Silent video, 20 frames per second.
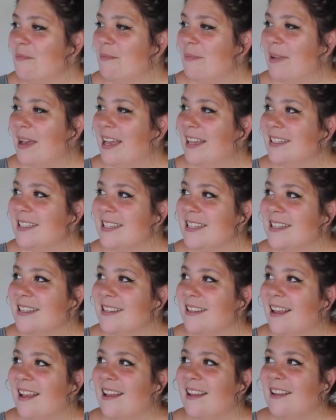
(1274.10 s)
But
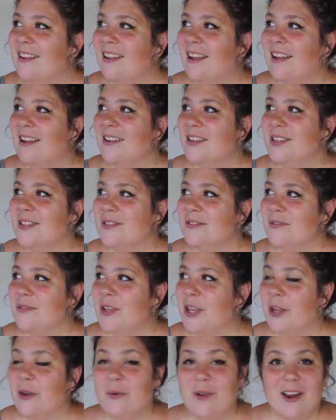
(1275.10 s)

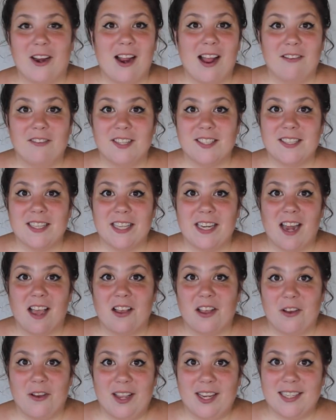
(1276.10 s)
you know, we are obviously
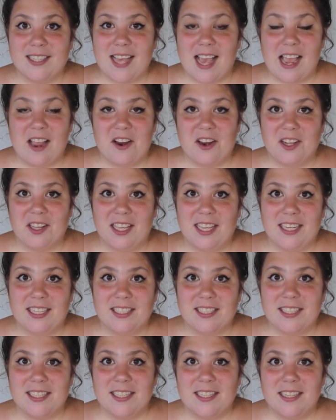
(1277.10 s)
not going to
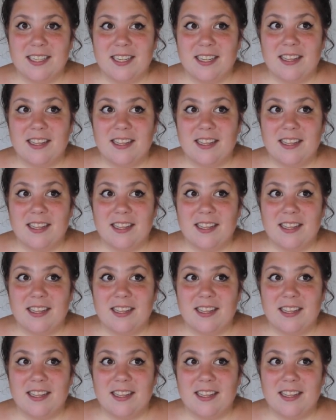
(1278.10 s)
Ireland